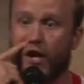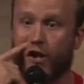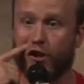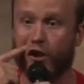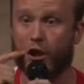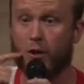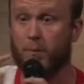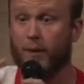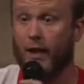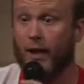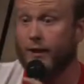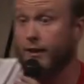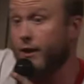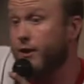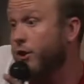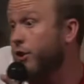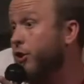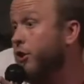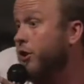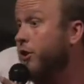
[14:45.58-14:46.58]
you're gonna be like, this
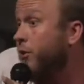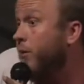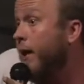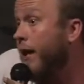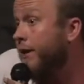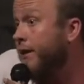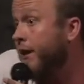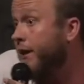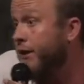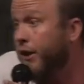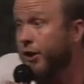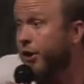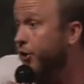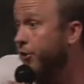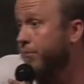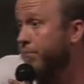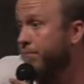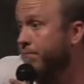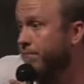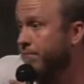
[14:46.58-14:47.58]
is just the right thing to
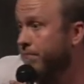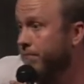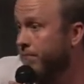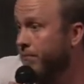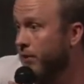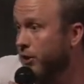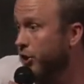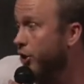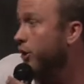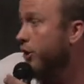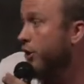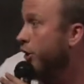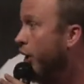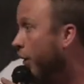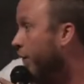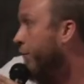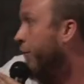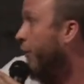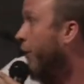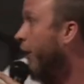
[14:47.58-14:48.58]
do. Let's just go
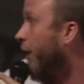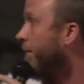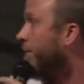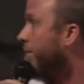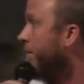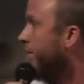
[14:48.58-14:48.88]
for it.